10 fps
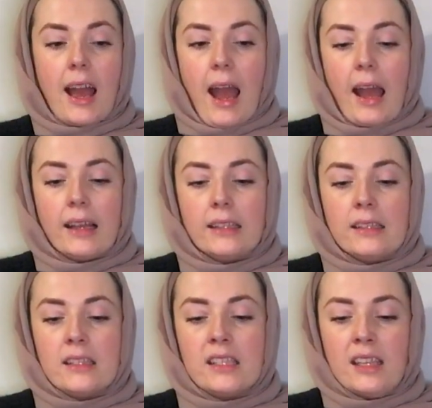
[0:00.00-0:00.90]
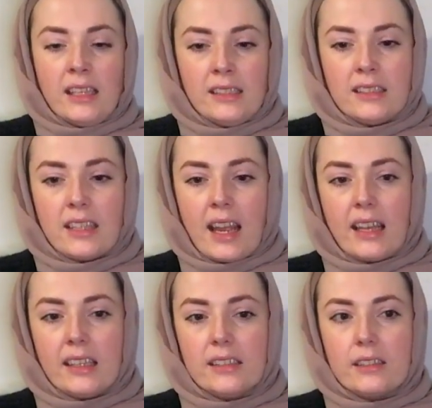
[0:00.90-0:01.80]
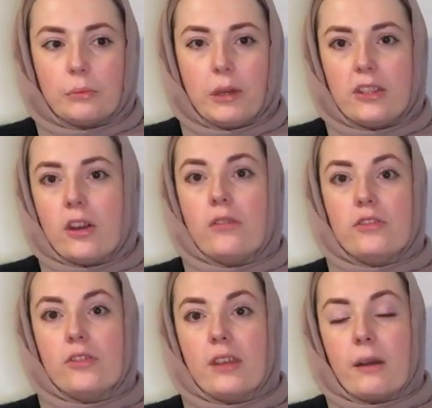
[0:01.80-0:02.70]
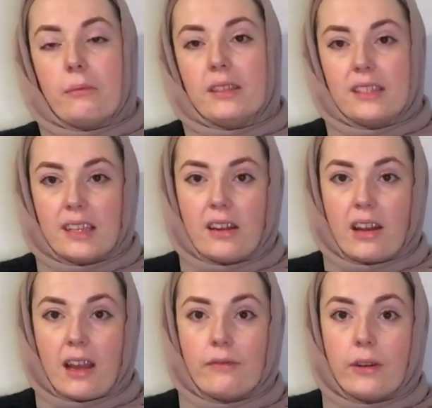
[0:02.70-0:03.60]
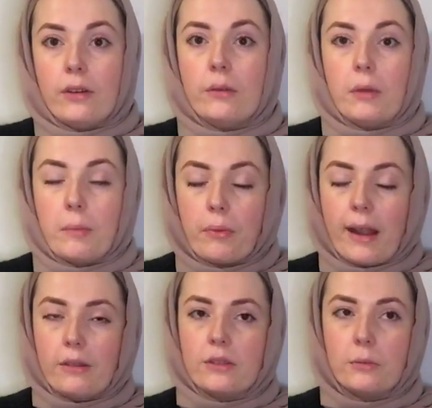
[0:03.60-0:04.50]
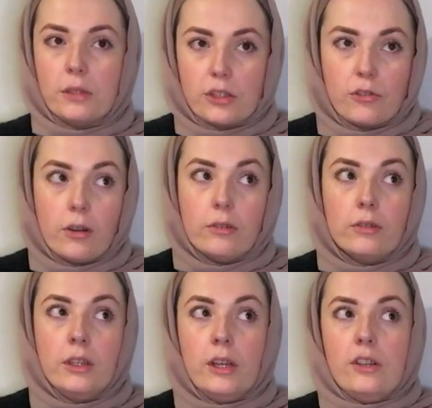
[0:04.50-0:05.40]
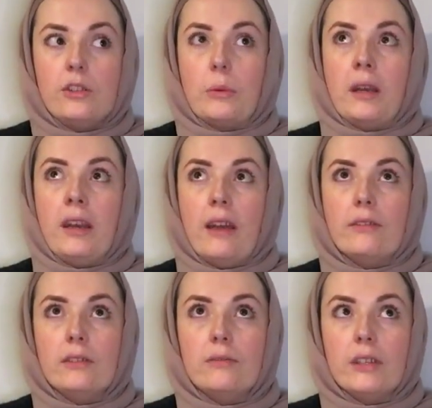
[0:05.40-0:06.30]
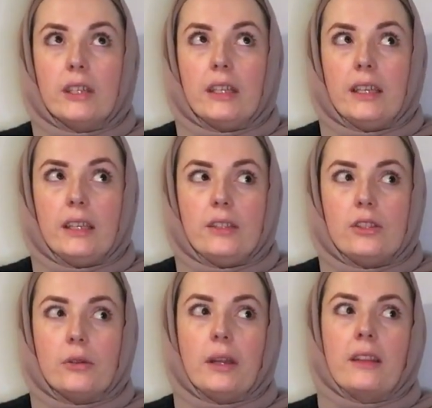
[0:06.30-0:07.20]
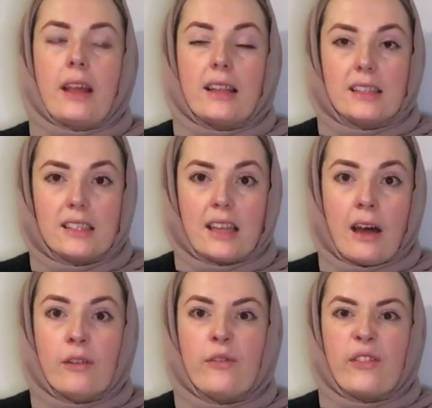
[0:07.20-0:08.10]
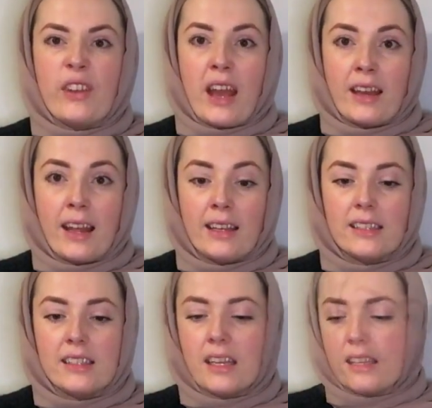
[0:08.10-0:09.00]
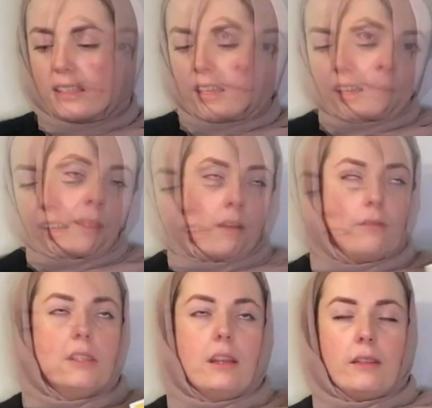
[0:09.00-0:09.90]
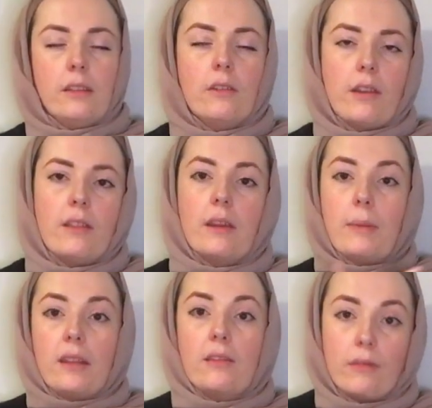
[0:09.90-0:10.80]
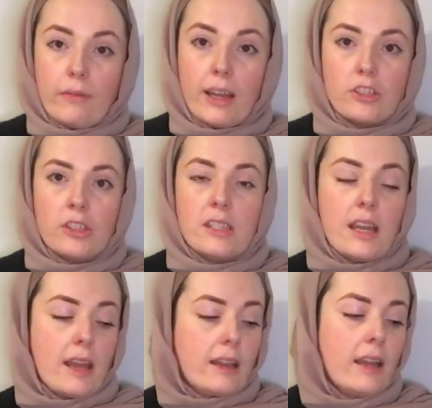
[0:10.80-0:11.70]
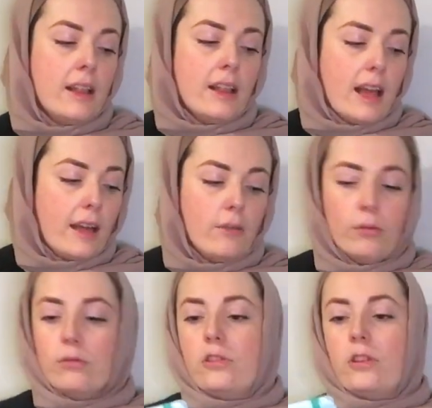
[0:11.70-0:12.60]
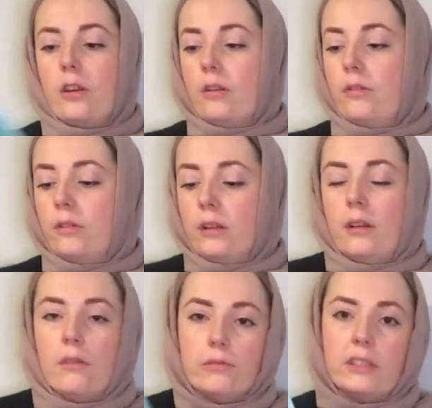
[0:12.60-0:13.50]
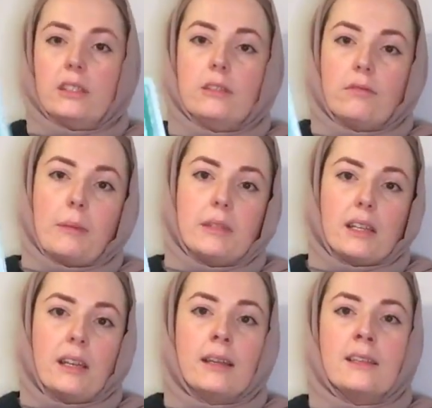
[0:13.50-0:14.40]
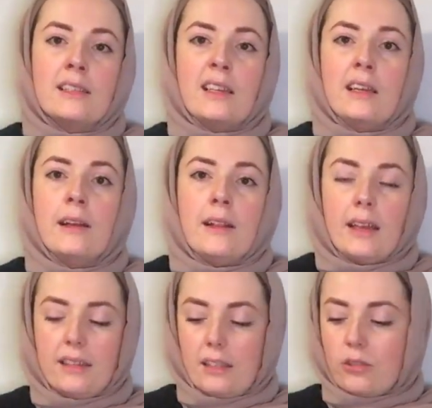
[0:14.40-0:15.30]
And these days we don't do that. We sit on our phone and we browse and we scroll, so we're never really doing that self analysis. Obviously, I think the great thing about the reflection deck and also obviously Ramadan Legacy is